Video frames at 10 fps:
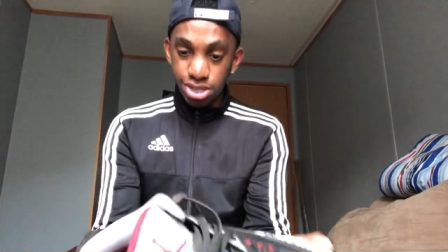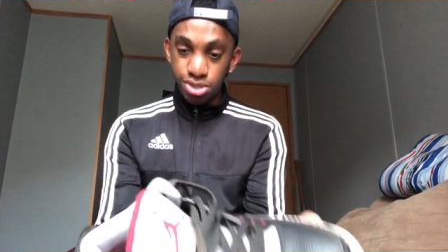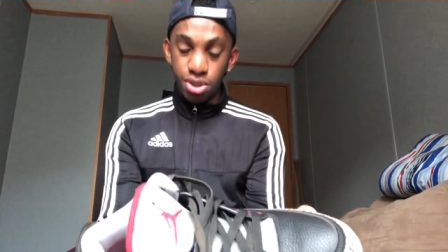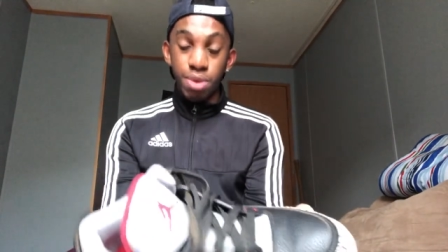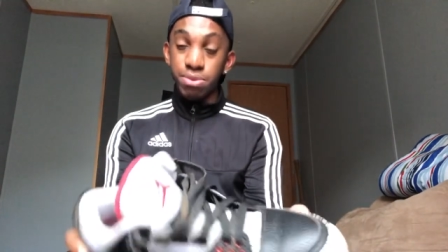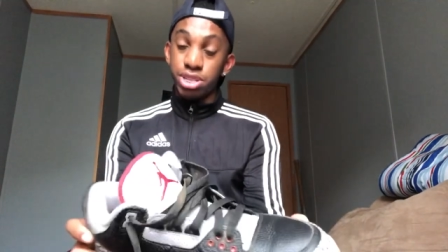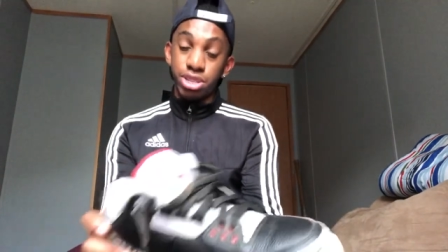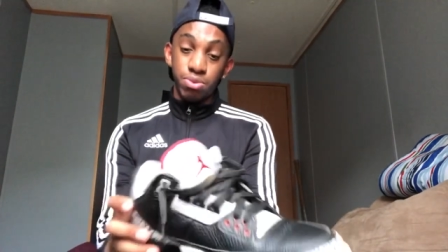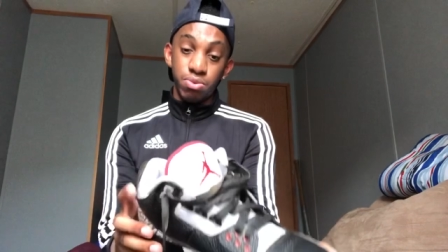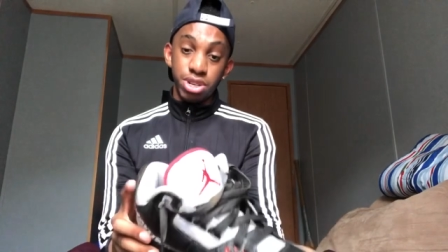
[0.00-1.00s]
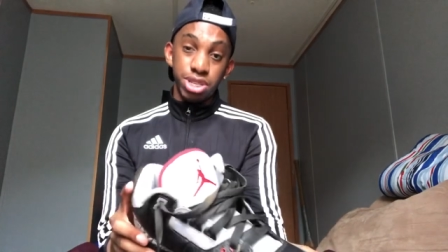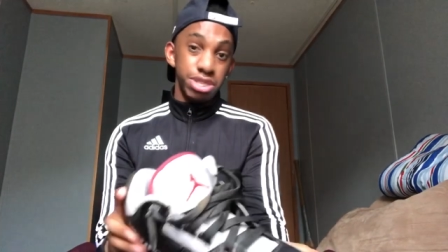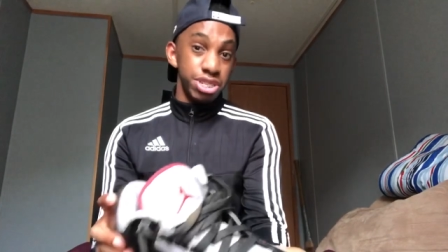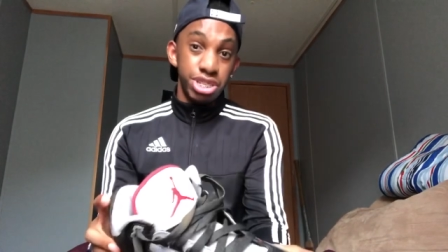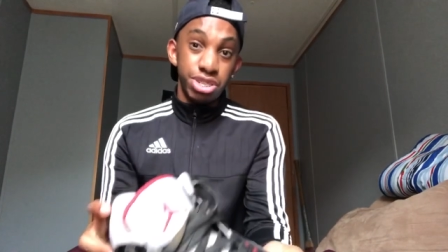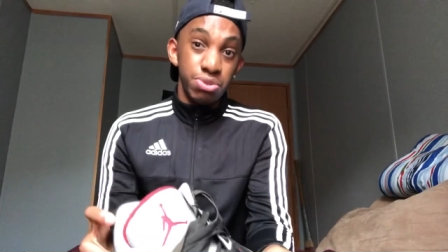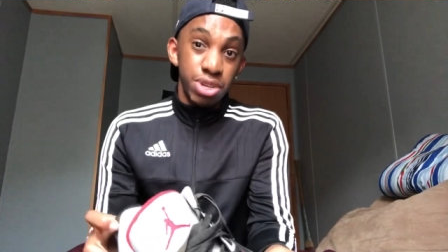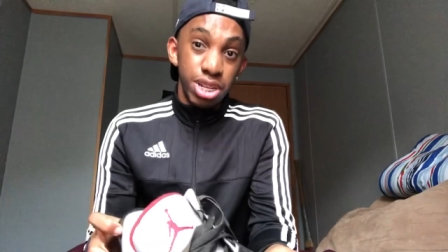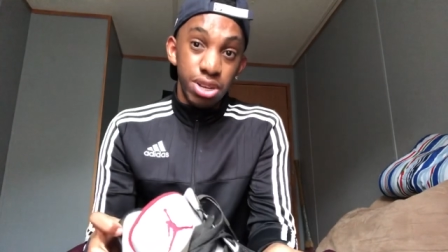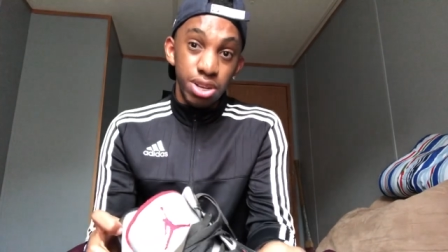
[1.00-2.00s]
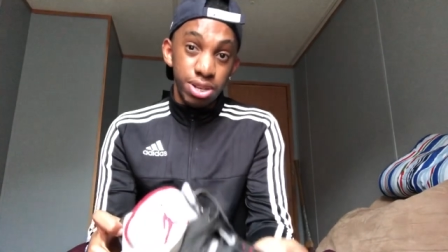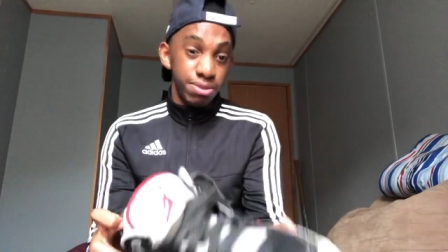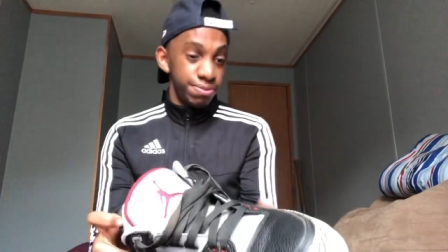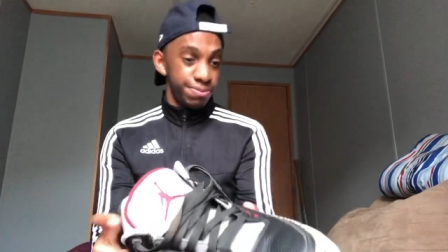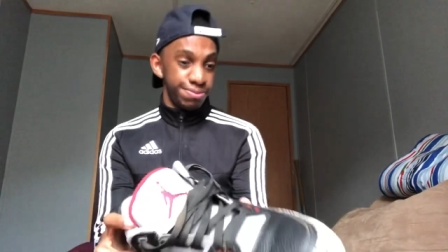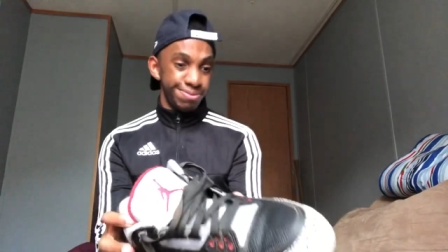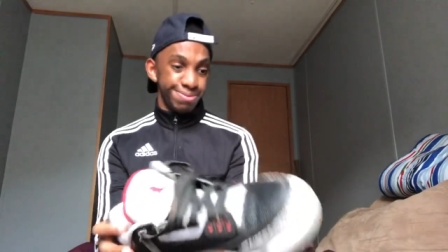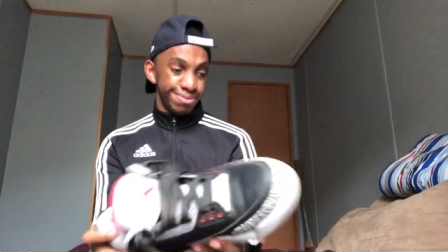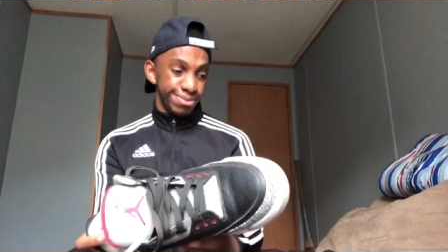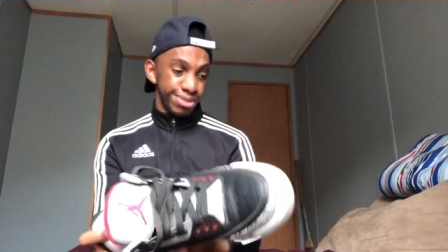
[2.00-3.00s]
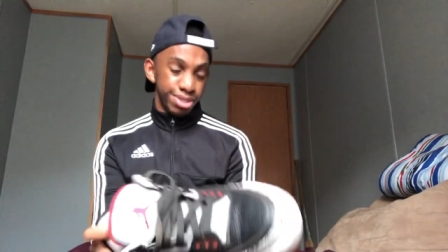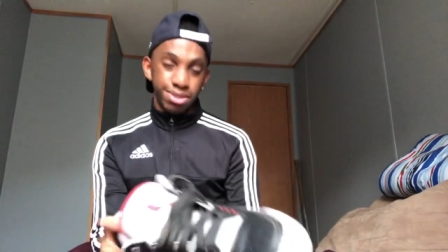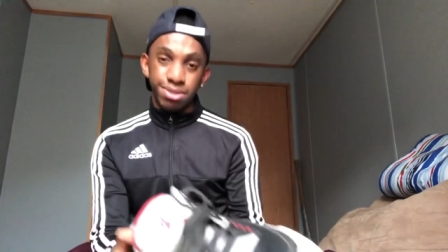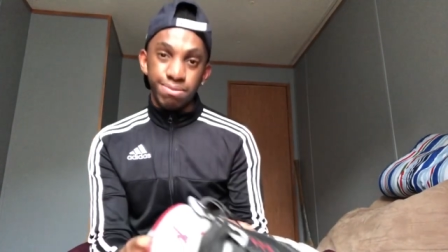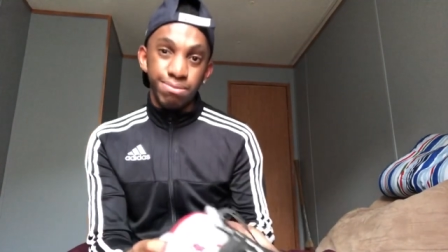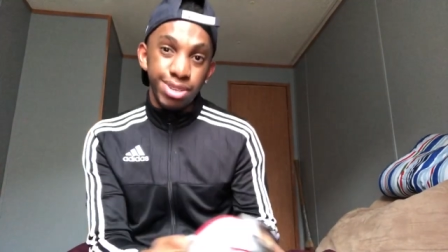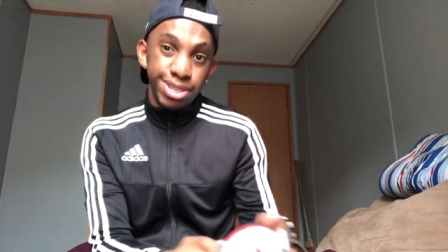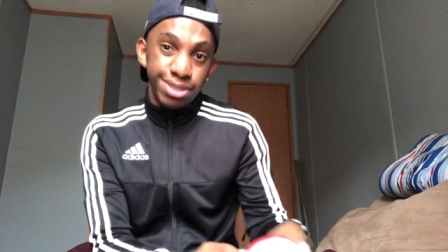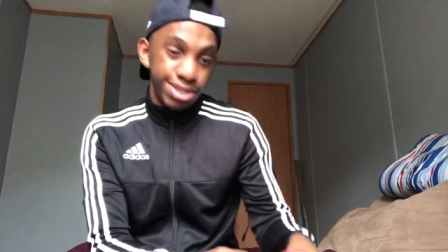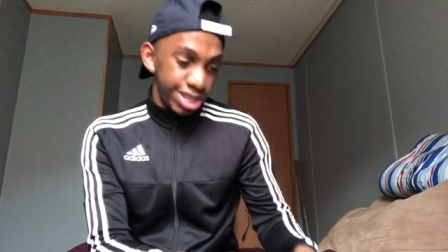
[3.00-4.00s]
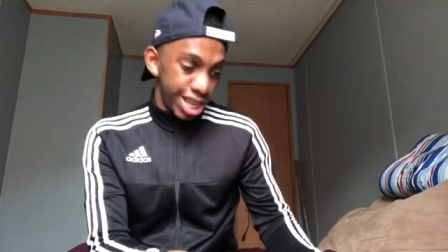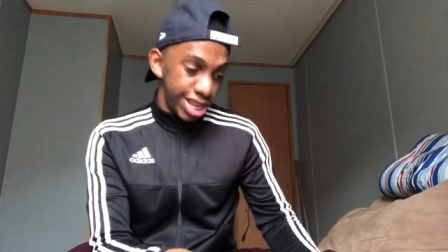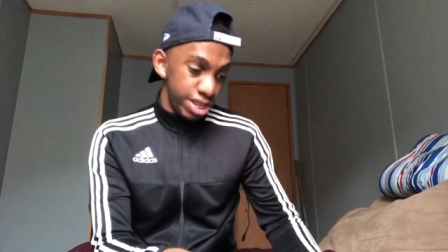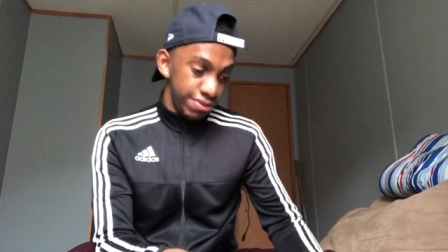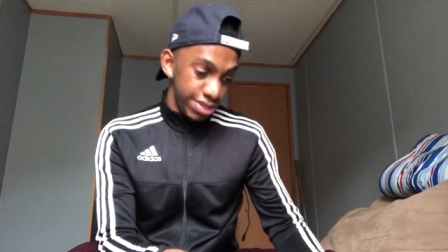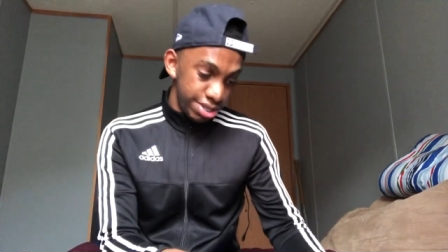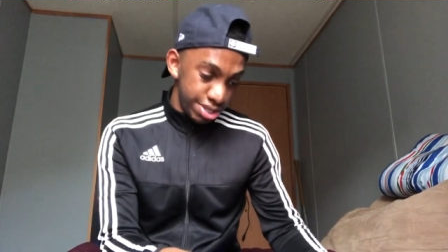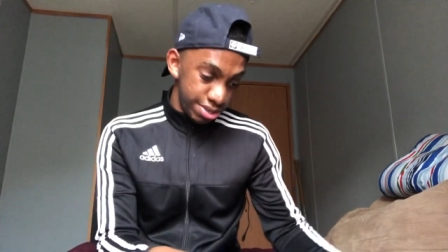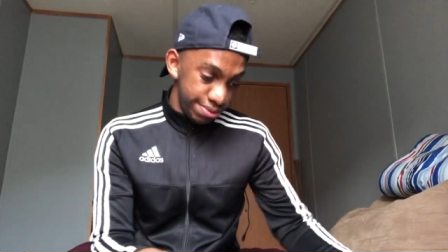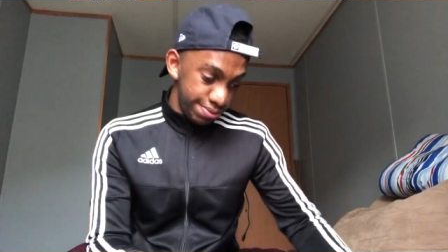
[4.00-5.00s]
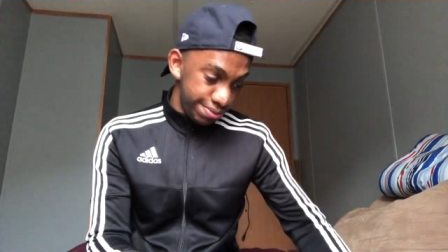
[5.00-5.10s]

So I really don't wear this shoe at all, but I love it so